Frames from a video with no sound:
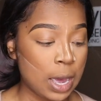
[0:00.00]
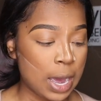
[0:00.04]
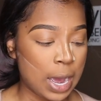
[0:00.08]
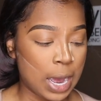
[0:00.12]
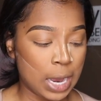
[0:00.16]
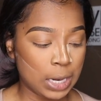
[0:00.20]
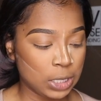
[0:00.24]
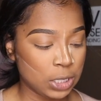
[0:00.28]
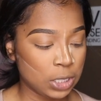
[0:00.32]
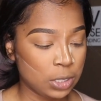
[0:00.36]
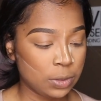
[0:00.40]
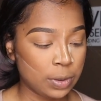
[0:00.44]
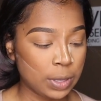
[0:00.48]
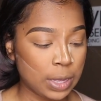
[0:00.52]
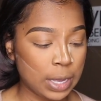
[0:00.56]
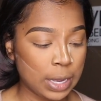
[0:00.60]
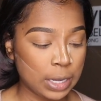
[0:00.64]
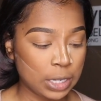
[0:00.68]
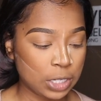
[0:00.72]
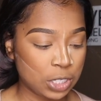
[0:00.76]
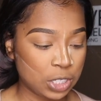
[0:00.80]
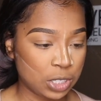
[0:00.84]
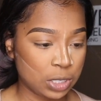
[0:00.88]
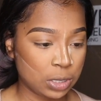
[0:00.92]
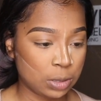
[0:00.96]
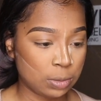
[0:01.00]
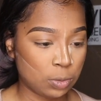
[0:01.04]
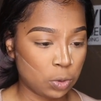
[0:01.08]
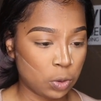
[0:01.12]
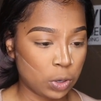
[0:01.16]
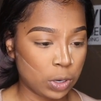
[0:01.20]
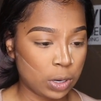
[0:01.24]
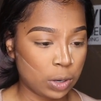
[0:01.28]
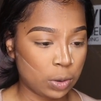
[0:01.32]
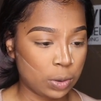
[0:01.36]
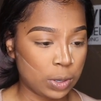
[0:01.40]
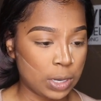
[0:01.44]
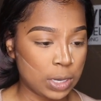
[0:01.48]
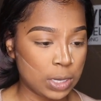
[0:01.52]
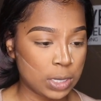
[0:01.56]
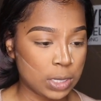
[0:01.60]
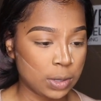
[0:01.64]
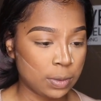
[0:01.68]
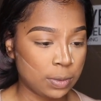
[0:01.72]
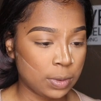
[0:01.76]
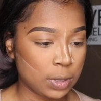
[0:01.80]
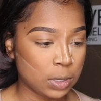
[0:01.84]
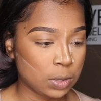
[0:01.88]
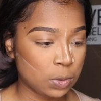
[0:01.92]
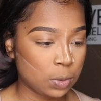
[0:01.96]
I just feel like it's just more
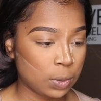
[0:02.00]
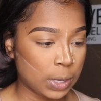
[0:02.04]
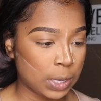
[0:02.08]
cohesive this